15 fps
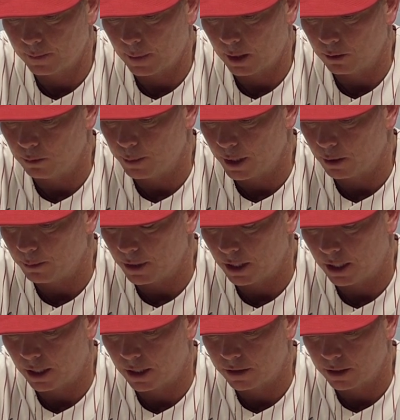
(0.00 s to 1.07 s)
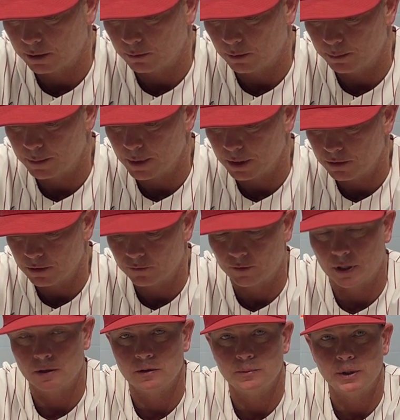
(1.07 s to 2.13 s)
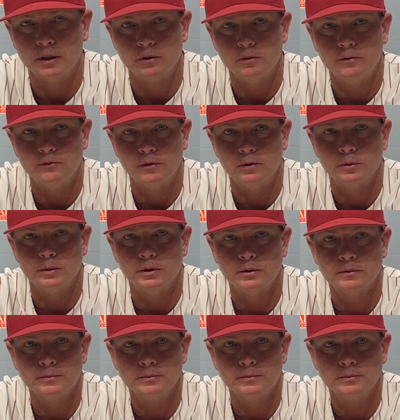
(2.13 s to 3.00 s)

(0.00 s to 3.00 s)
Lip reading: a little better, but I think we'll be just fine on the mound going forward.